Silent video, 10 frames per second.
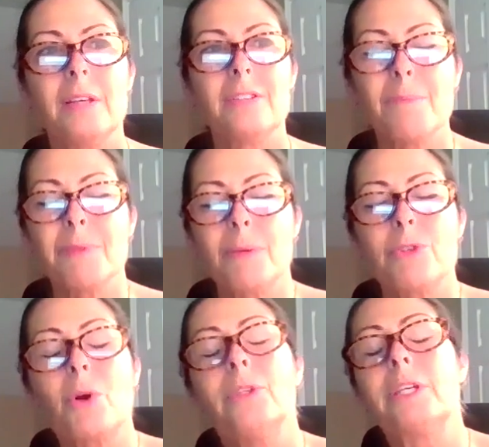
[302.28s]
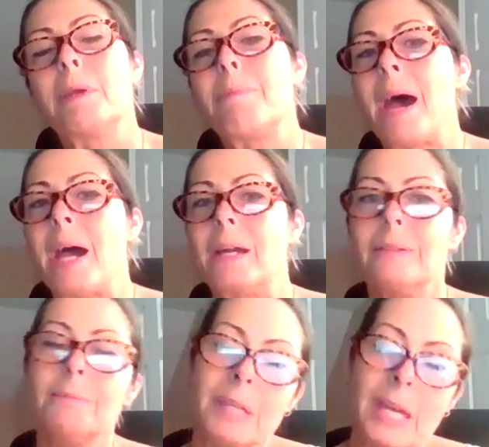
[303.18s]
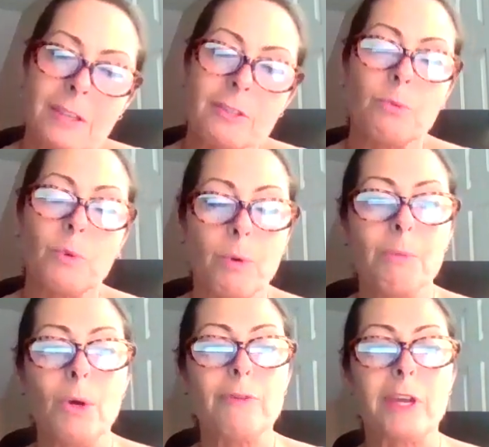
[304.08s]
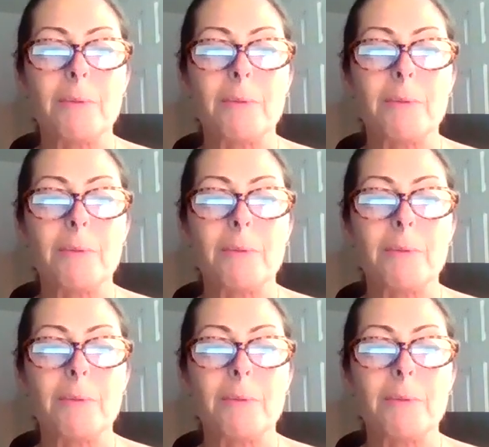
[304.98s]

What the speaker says: Something was holding me back. Yes, we were moving,